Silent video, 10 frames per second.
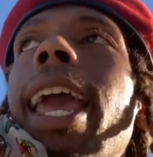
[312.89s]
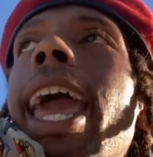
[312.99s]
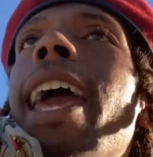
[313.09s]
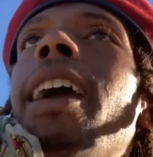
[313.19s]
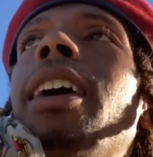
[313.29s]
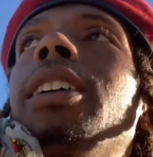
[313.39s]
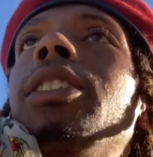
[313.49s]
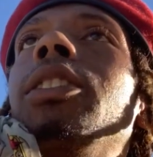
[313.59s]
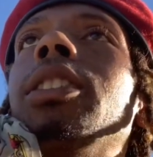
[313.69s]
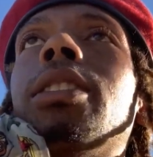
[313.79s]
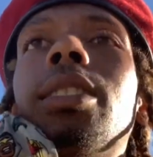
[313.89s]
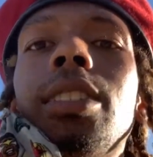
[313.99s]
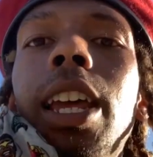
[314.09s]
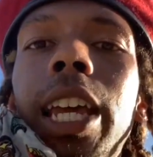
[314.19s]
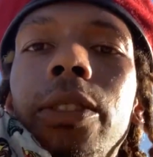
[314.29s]
and the
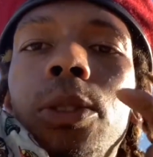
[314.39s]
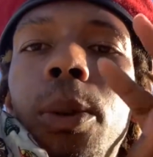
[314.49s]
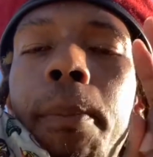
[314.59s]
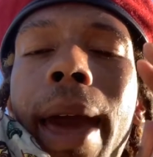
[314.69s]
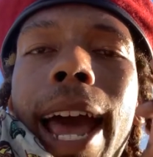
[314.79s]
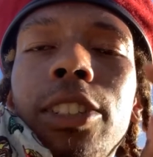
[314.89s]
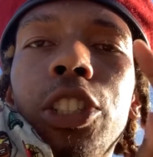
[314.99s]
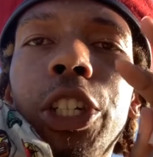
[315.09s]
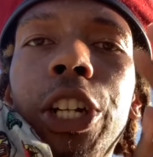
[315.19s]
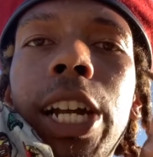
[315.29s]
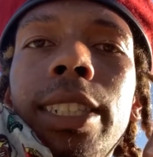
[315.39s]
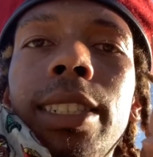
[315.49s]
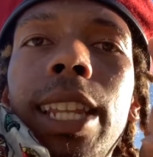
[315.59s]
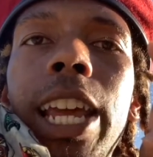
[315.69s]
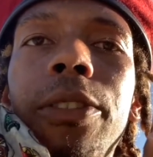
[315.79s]
slave master,
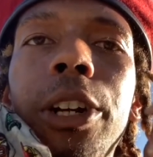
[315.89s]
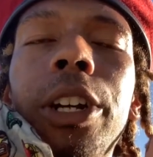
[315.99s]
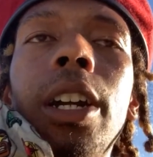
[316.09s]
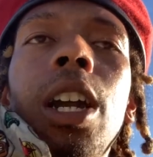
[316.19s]
enslaver,